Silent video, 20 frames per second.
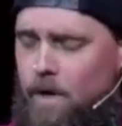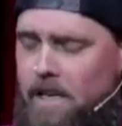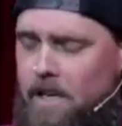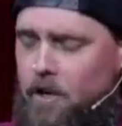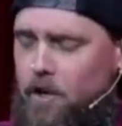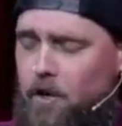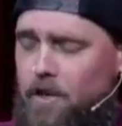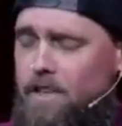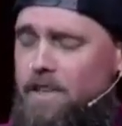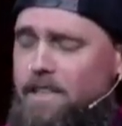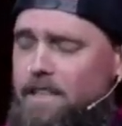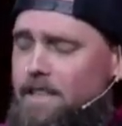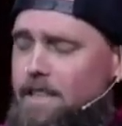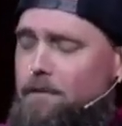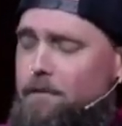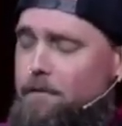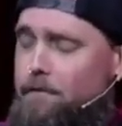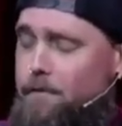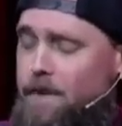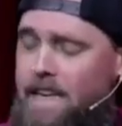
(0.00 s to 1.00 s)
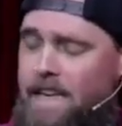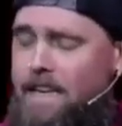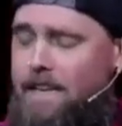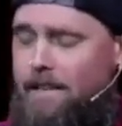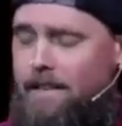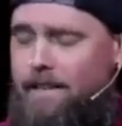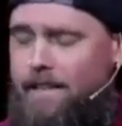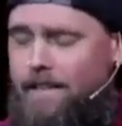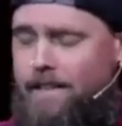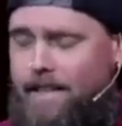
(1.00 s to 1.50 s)

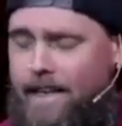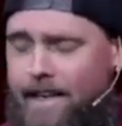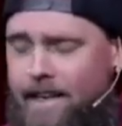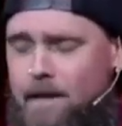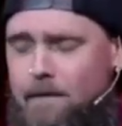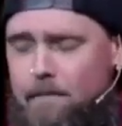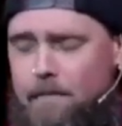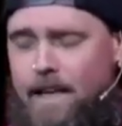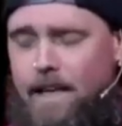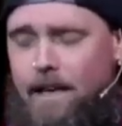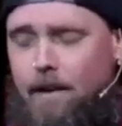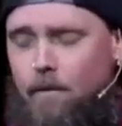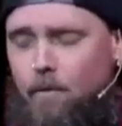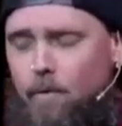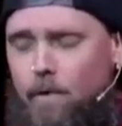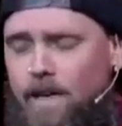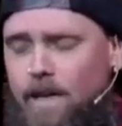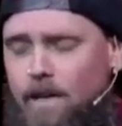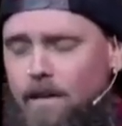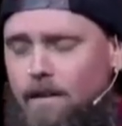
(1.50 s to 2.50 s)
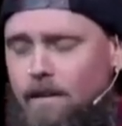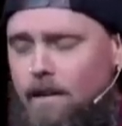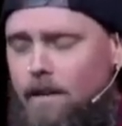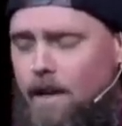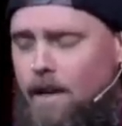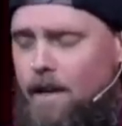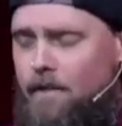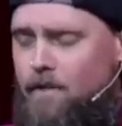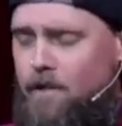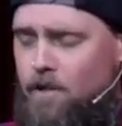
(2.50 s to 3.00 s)
defeat this enemy.
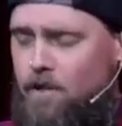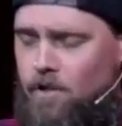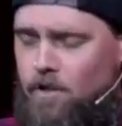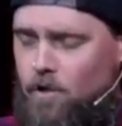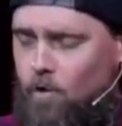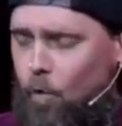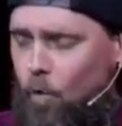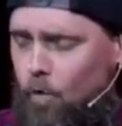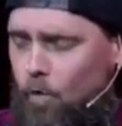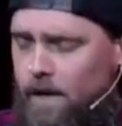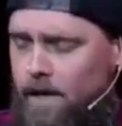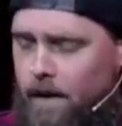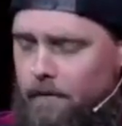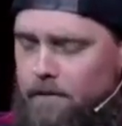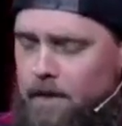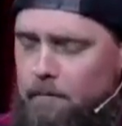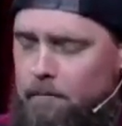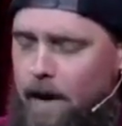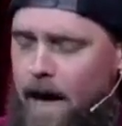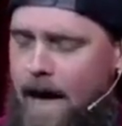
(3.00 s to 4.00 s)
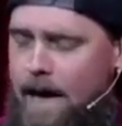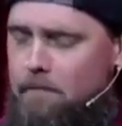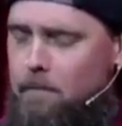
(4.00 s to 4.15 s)
The story of the